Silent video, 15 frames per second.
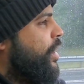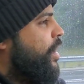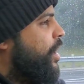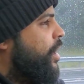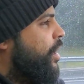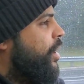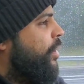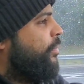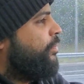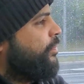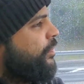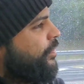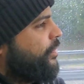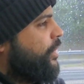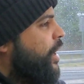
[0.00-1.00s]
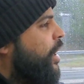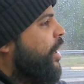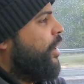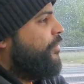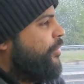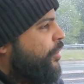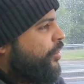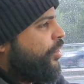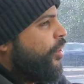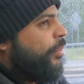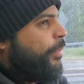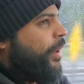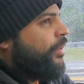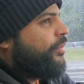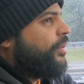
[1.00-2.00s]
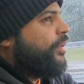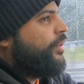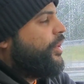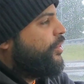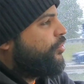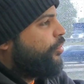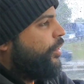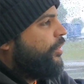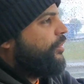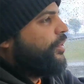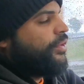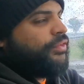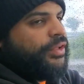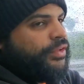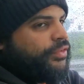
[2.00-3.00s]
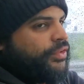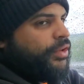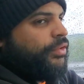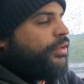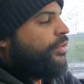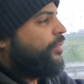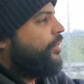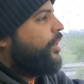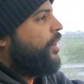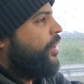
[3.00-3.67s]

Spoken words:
Now, if you know about the Detroit 60 series,